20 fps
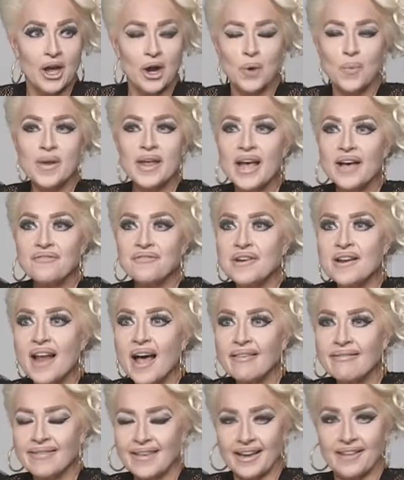We have
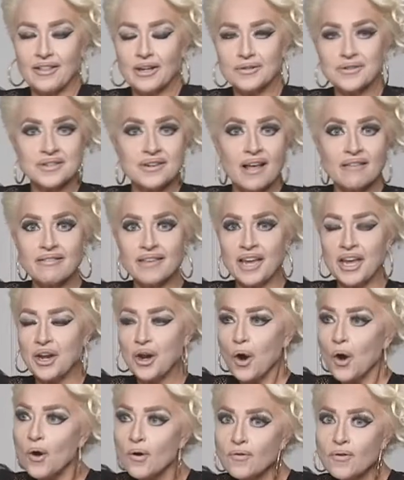nothing. There's nothing in
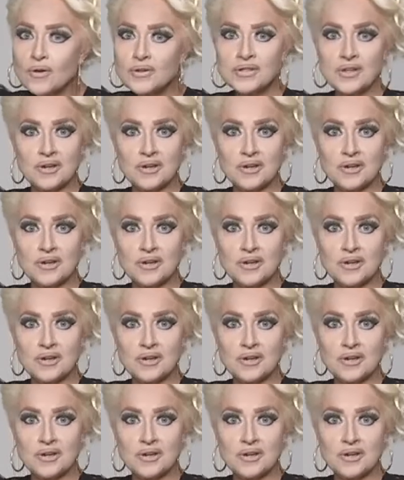ovals.